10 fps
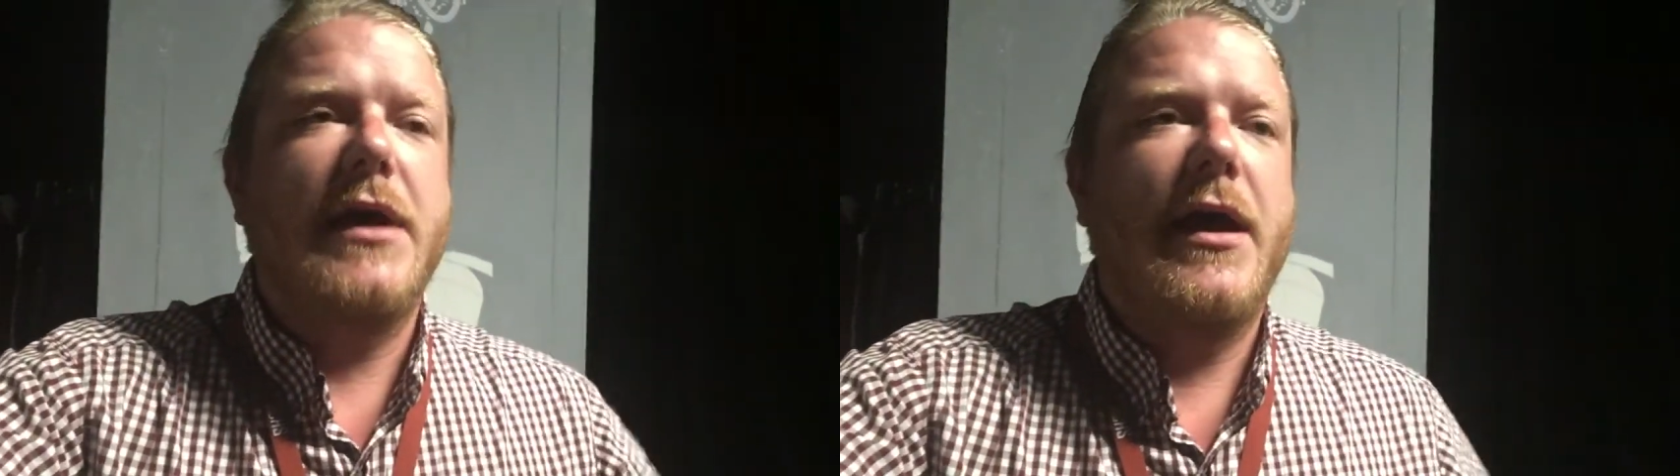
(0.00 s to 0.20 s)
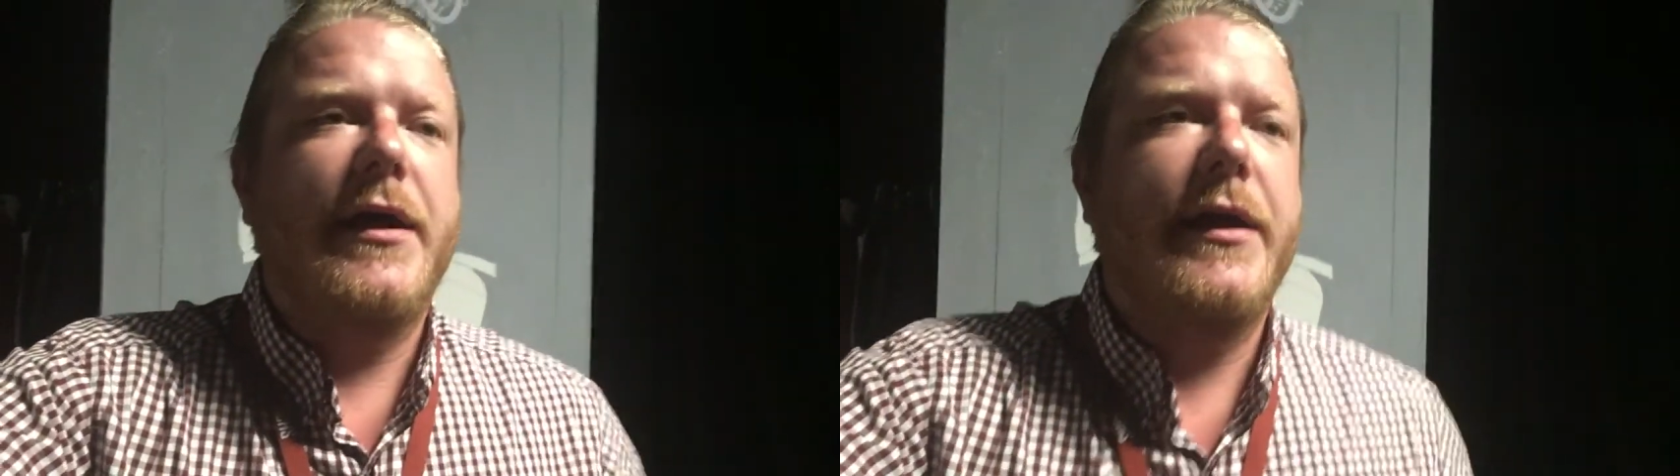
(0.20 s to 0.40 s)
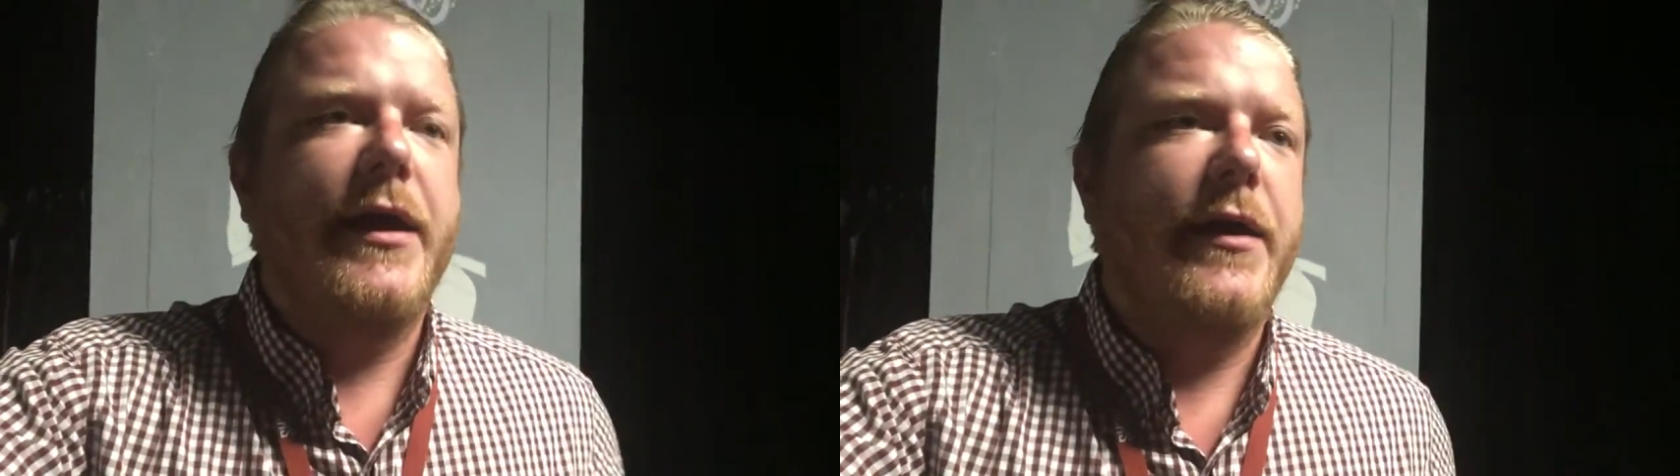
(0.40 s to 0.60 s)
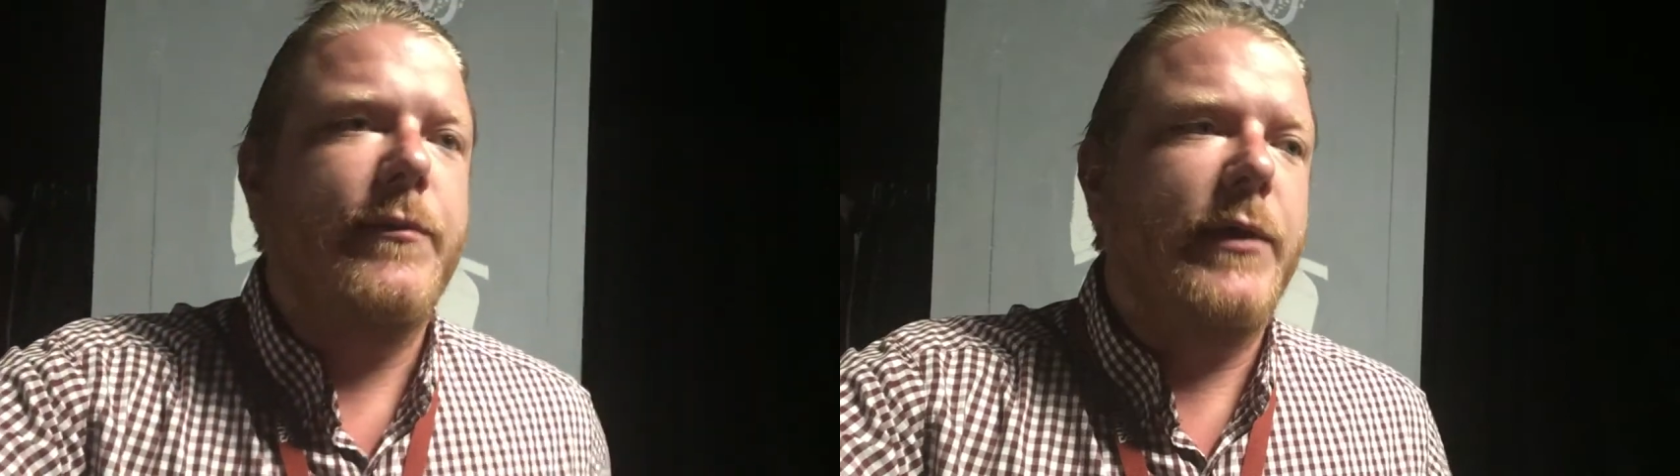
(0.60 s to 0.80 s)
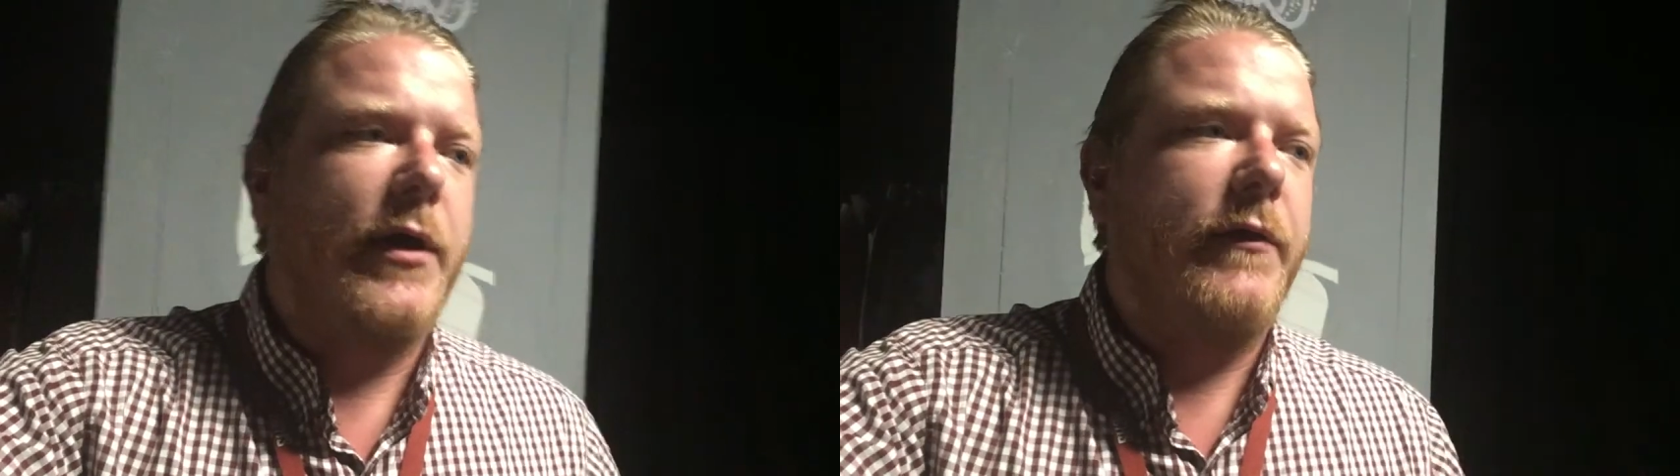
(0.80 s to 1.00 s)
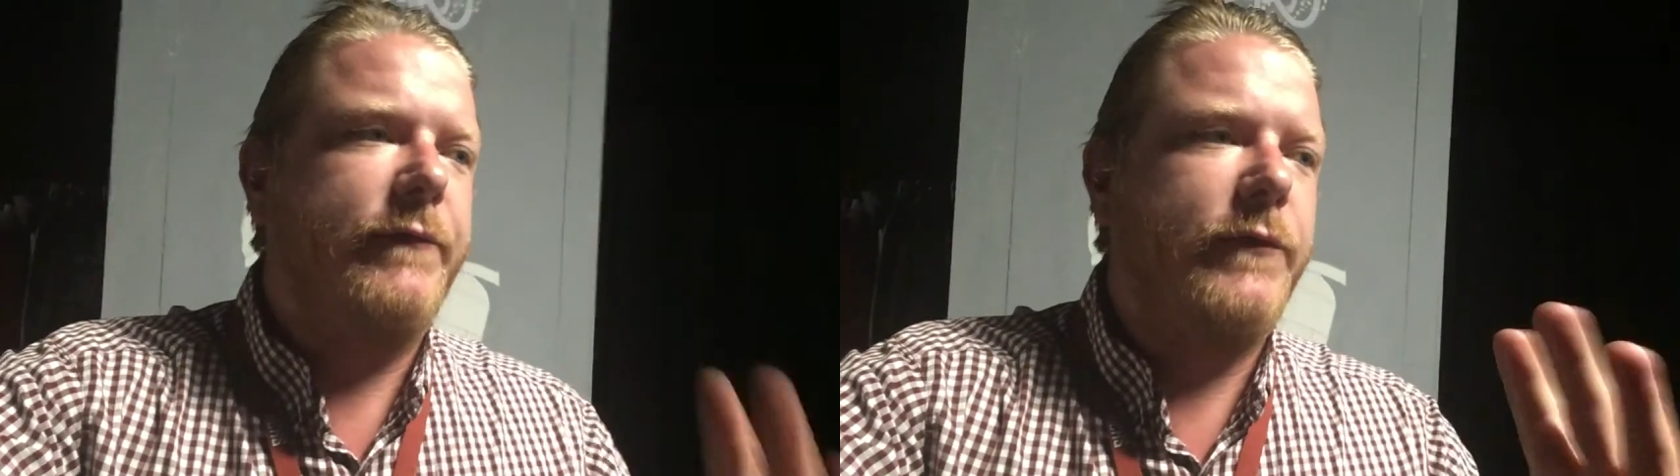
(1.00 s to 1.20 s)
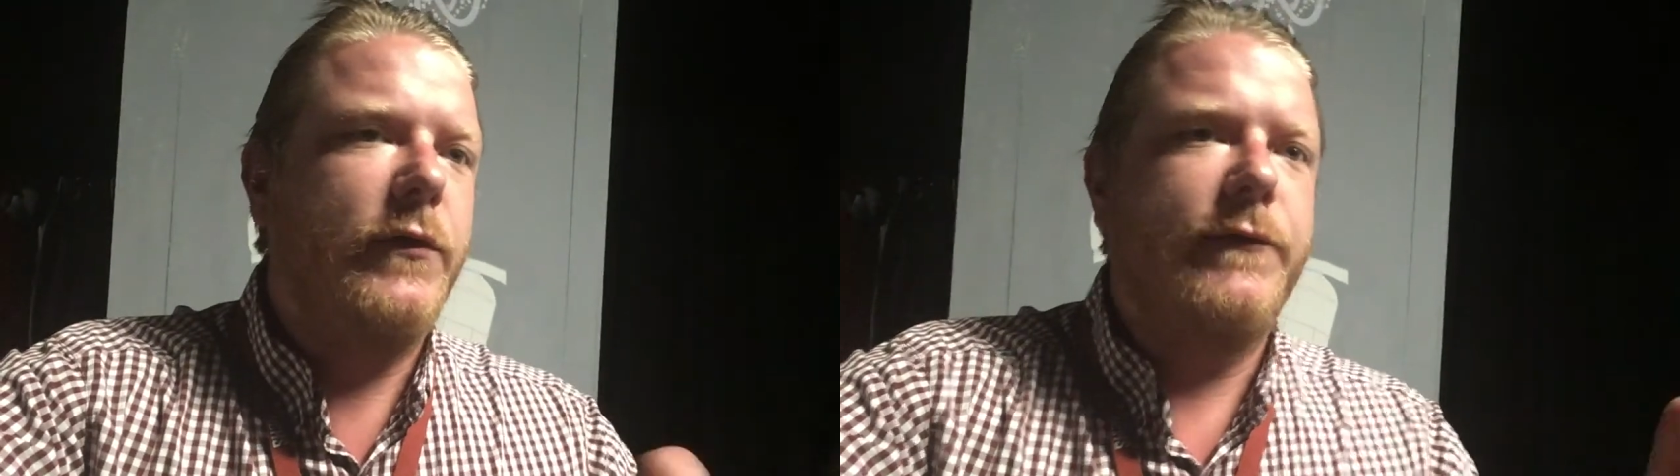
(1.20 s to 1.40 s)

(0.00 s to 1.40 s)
I am full